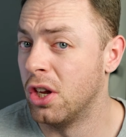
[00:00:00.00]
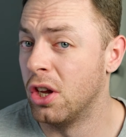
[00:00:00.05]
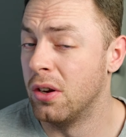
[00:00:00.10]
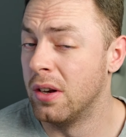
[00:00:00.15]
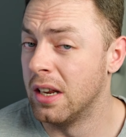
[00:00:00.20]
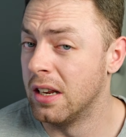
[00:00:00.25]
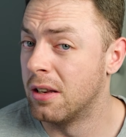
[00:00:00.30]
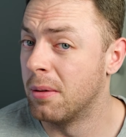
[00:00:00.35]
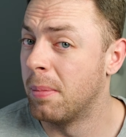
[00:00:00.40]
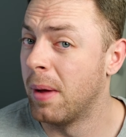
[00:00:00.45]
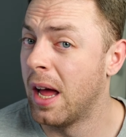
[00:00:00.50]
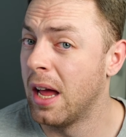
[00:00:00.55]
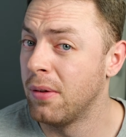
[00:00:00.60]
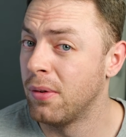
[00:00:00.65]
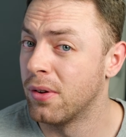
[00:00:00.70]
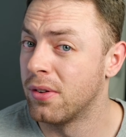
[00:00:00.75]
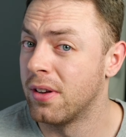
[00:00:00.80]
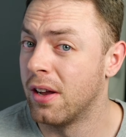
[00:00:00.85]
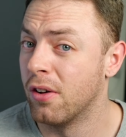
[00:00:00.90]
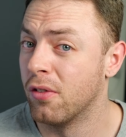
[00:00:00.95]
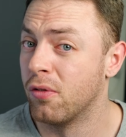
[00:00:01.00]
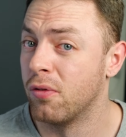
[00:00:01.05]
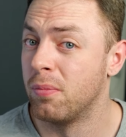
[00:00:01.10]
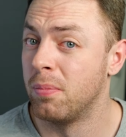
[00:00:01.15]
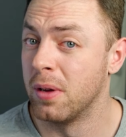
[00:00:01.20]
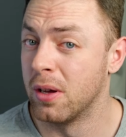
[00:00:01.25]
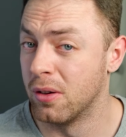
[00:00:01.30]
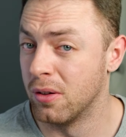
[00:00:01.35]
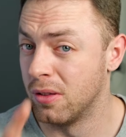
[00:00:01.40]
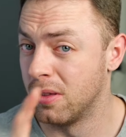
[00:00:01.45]
you need to behave
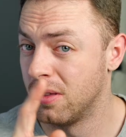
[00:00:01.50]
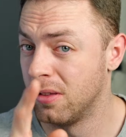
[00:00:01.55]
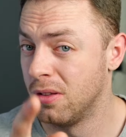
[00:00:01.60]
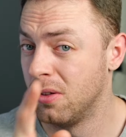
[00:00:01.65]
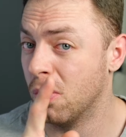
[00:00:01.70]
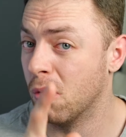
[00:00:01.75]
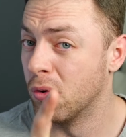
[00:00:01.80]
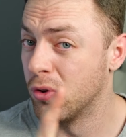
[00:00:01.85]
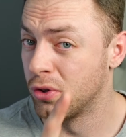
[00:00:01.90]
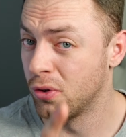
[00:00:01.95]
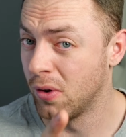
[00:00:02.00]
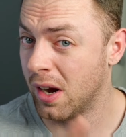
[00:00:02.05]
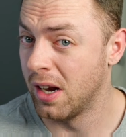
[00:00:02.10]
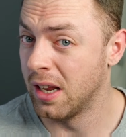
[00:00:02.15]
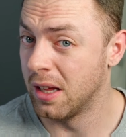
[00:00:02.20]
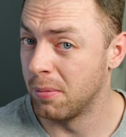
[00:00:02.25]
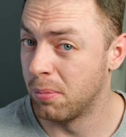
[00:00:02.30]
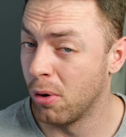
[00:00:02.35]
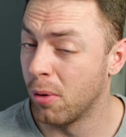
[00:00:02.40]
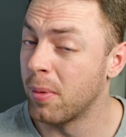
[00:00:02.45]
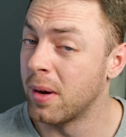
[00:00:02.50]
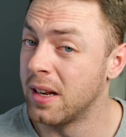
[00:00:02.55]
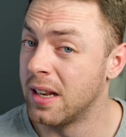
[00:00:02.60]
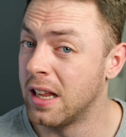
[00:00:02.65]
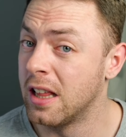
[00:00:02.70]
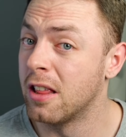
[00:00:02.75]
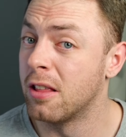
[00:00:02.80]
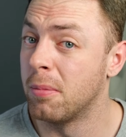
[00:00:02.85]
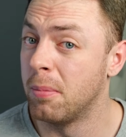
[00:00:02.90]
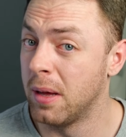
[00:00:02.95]
yourself because your training probably
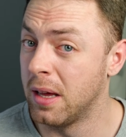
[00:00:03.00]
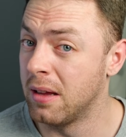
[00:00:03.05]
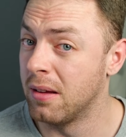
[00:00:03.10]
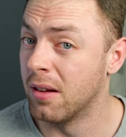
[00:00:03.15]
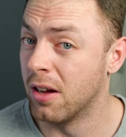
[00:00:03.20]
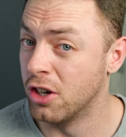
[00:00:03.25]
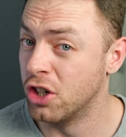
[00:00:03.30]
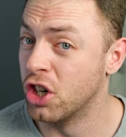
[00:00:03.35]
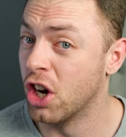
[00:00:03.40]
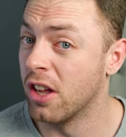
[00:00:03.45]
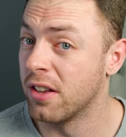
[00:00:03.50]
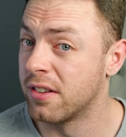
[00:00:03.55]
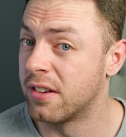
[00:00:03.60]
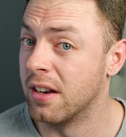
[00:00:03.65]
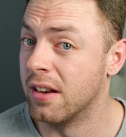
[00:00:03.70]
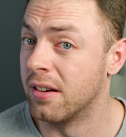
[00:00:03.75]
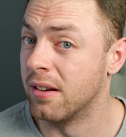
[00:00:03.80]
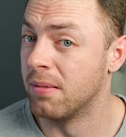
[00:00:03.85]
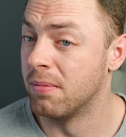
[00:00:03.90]
needs to be adjusted.